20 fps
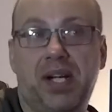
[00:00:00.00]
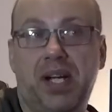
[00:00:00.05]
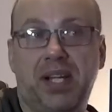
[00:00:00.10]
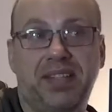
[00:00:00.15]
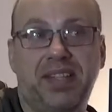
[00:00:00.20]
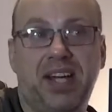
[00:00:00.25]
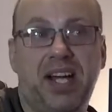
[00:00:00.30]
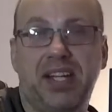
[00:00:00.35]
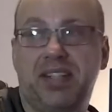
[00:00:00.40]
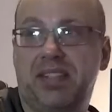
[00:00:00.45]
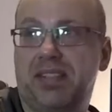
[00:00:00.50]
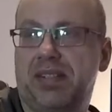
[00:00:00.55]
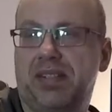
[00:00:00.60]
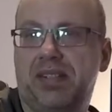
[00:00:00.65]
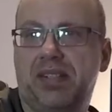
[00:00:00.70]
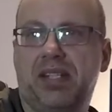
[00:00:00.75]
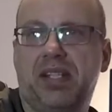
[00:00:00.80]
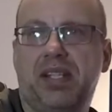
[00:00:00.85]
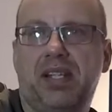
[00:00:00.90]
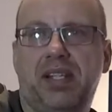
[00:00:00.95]
are died,
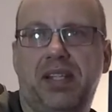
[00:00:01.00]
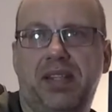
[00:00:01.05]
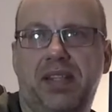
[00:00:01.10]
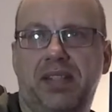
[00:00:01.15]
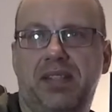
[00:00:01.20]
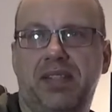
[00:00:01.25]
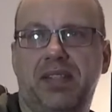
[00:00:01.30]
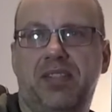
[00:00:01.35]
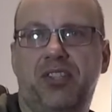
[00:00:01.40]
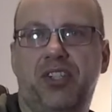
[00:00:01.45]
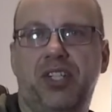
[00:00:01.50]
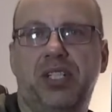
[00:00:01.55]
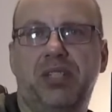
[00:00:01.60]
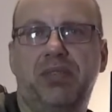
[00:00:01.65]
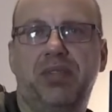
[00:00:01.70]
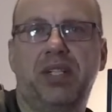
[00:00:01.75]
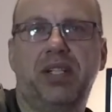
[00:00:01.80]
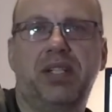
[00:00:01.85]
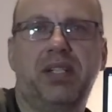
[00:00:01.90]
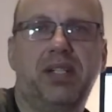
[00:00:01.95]
that the
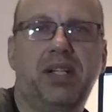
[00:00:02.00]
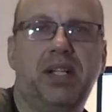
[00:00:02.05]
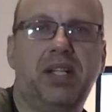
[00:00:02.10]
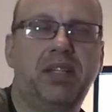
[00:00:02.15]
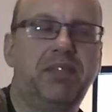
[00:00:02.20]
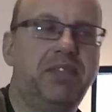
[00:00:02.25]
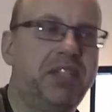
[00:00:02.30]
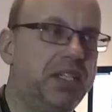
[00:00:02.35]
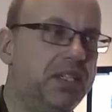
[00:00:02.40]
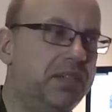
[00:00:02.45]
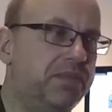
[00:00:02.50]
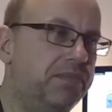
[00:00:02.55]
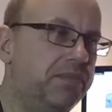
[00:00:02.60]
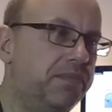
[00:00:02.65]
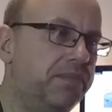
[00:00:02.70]
children are living